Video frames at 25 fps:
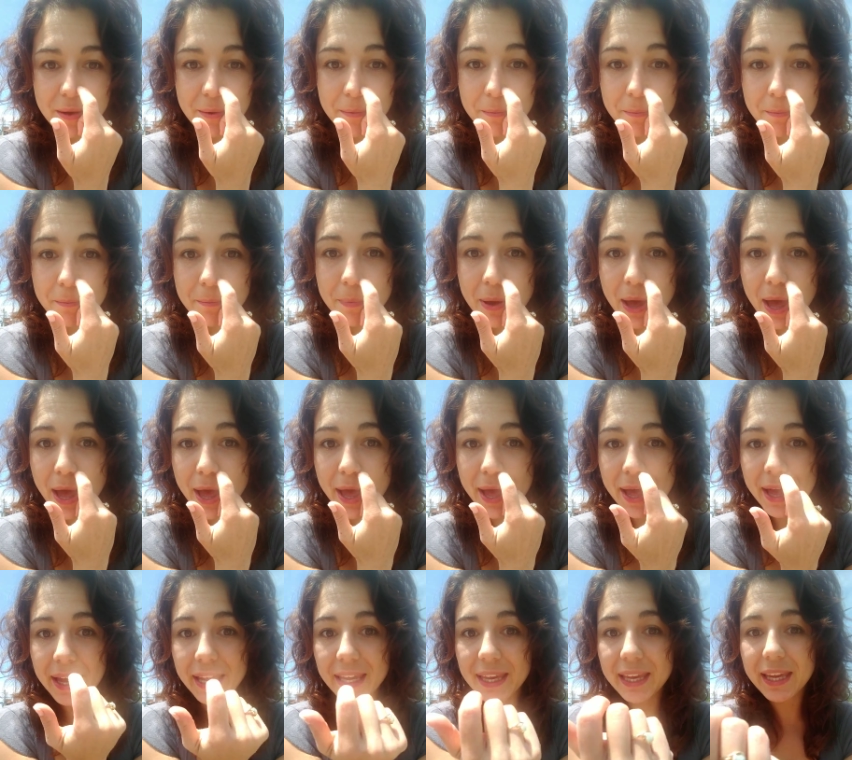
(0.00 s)

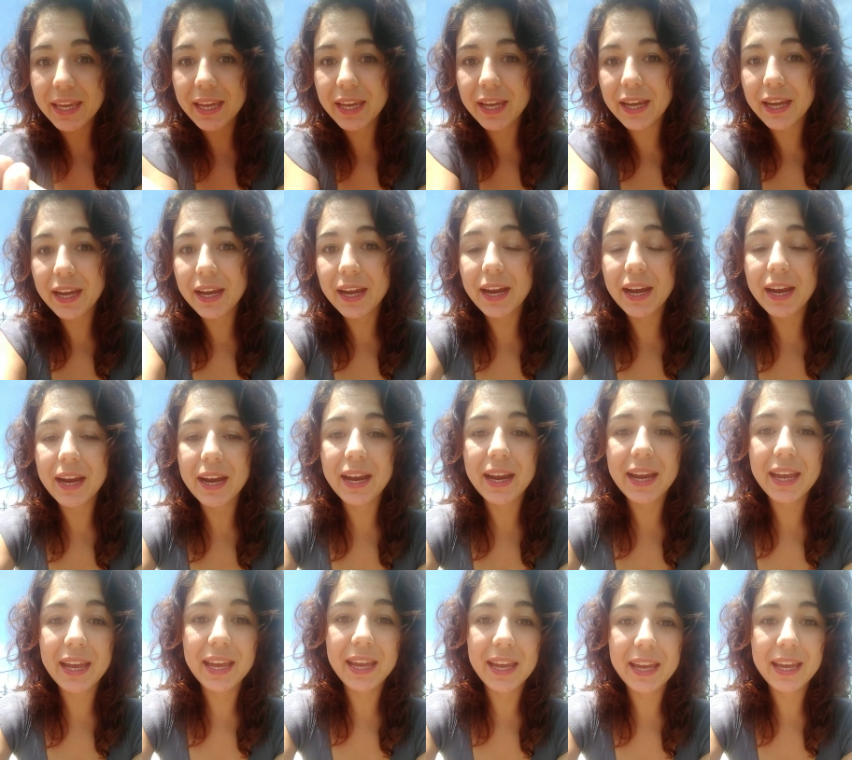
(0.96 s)
but here
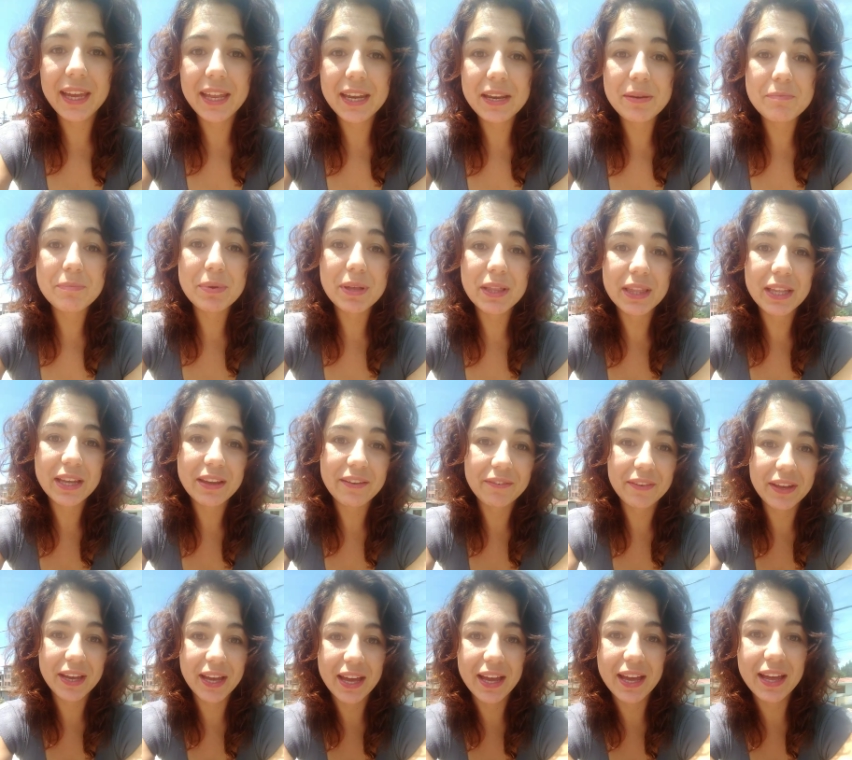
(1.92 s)
in
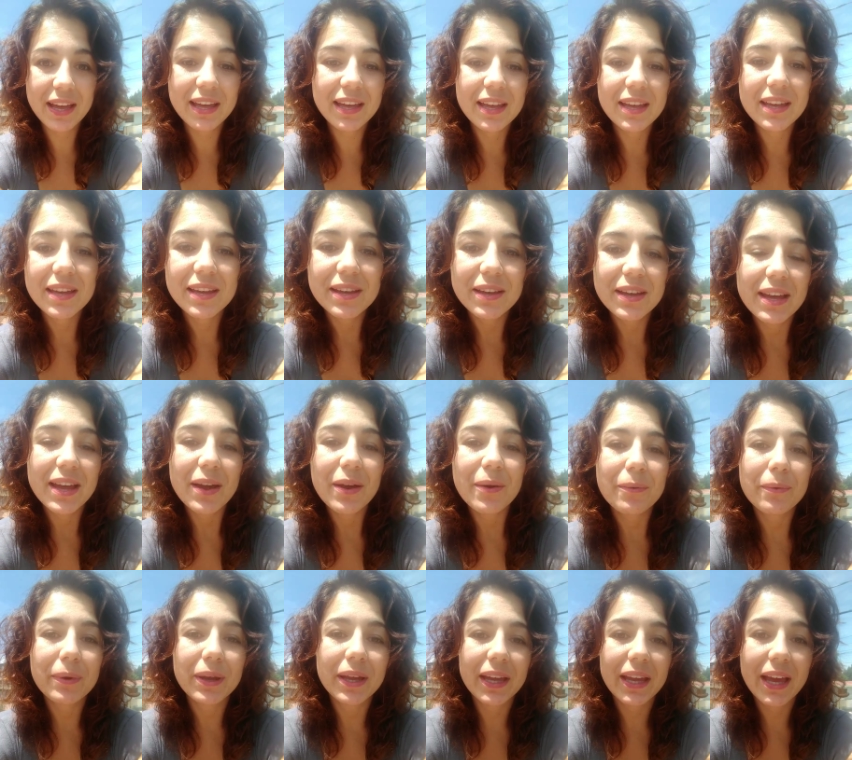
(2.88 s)
Bolivia,
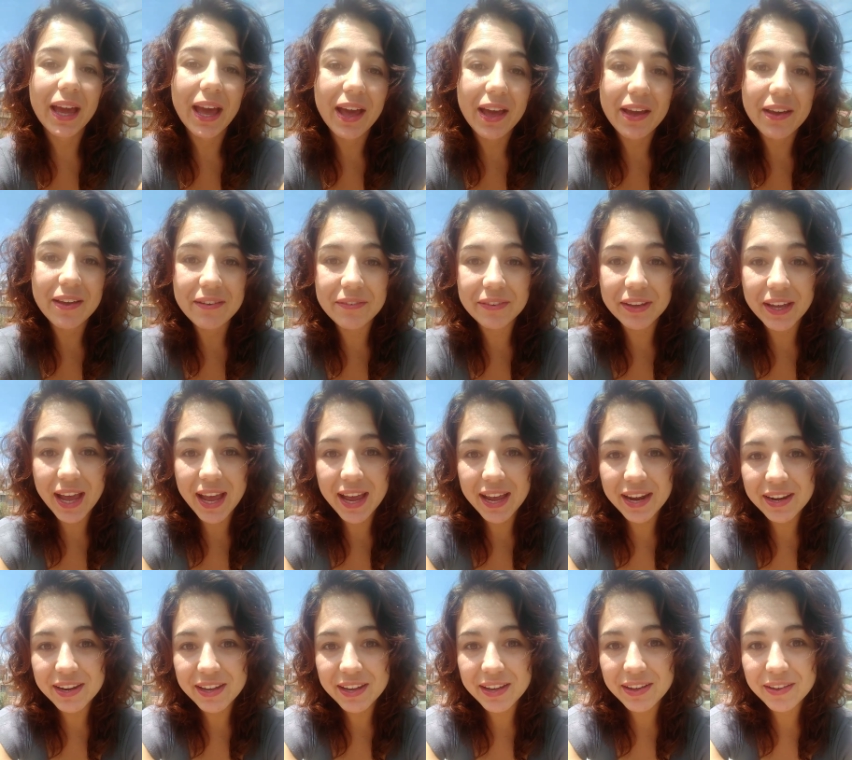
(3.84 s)
we have
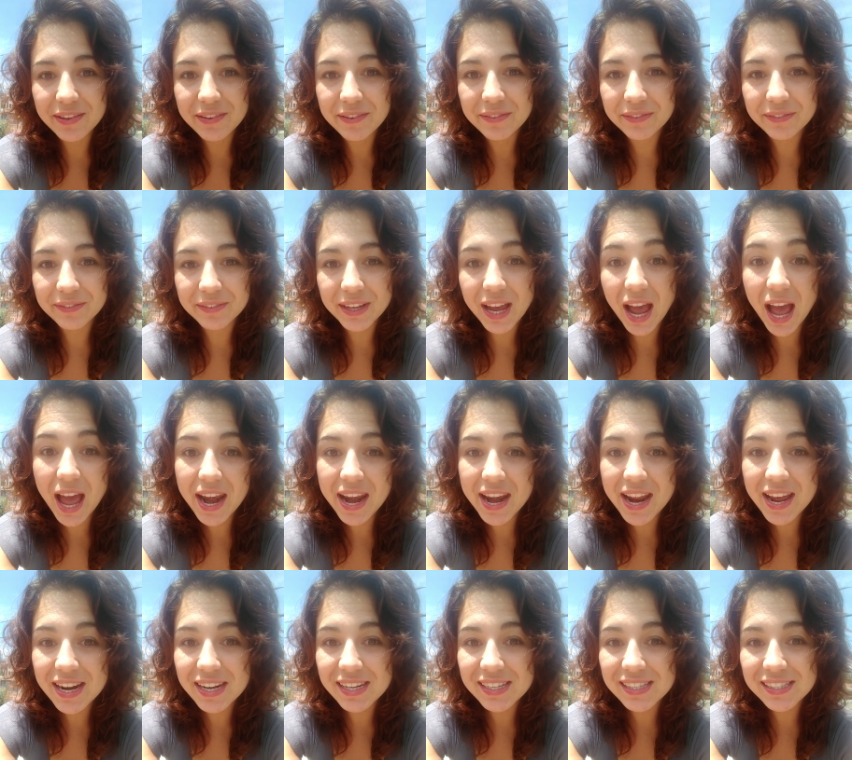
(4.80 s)
kind of gotten
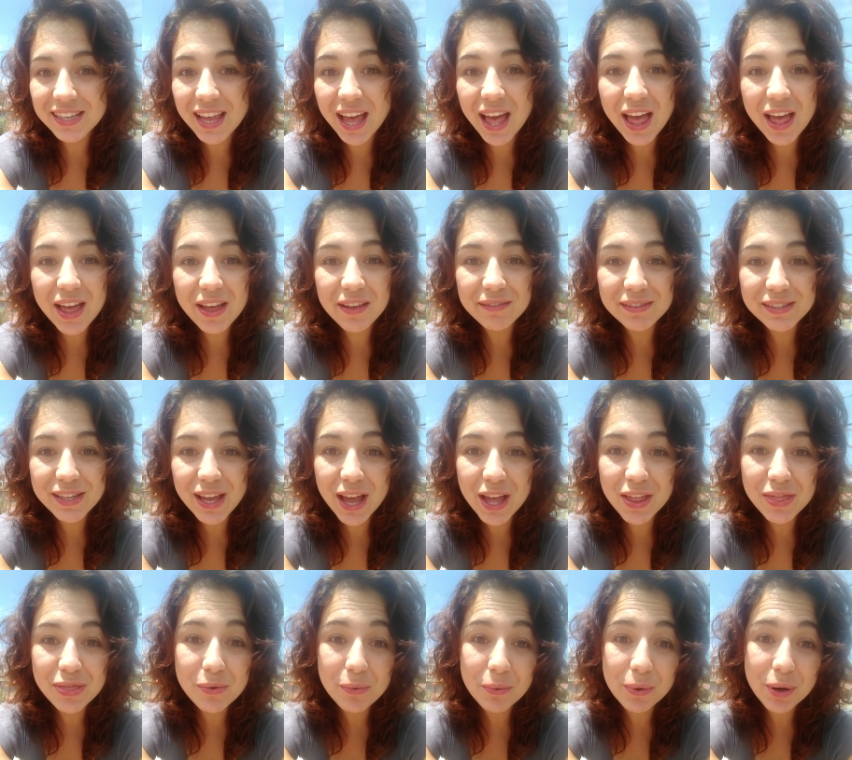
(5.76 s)
ourselves
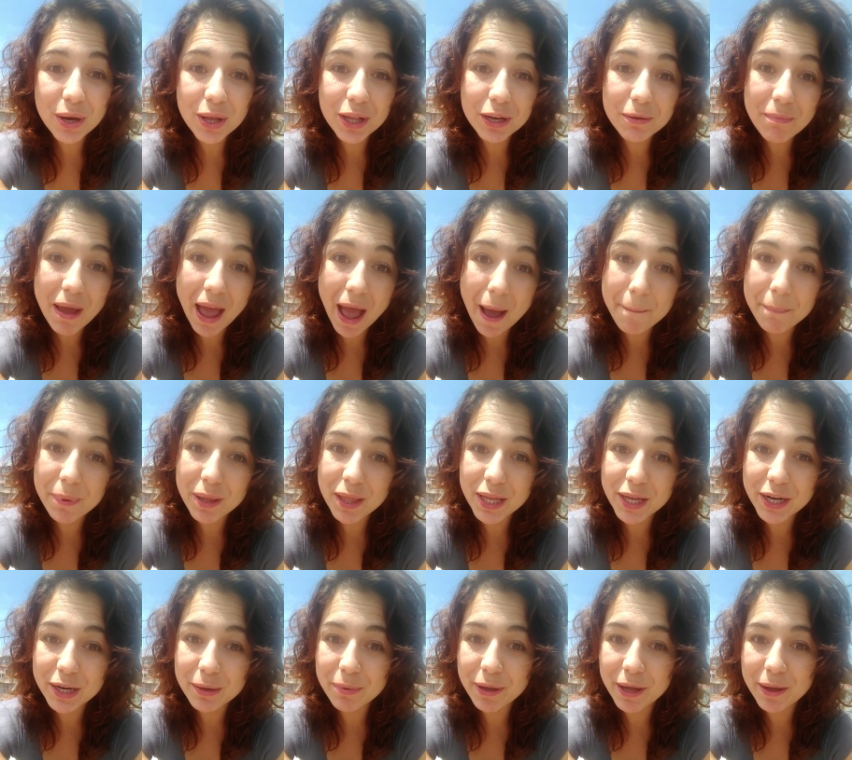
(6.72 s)
on the world map a
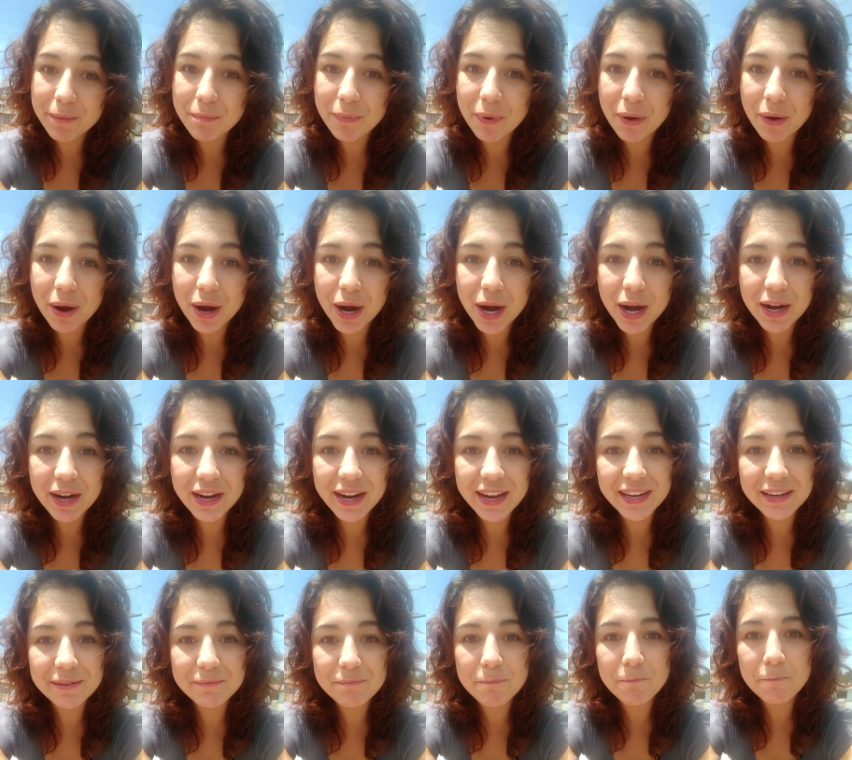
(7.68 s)
little bit more,
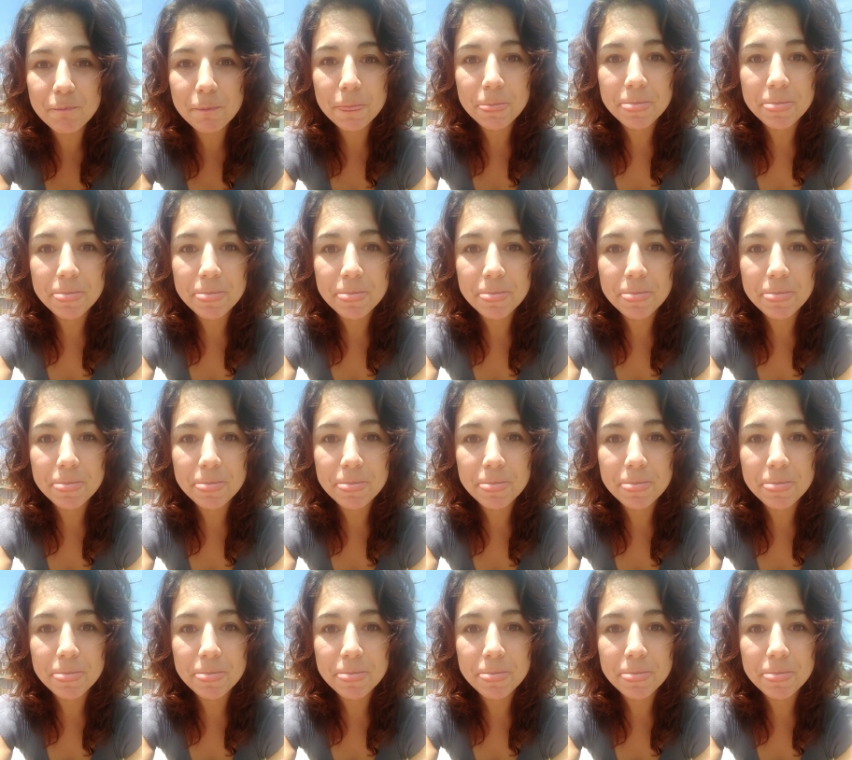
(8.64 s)
and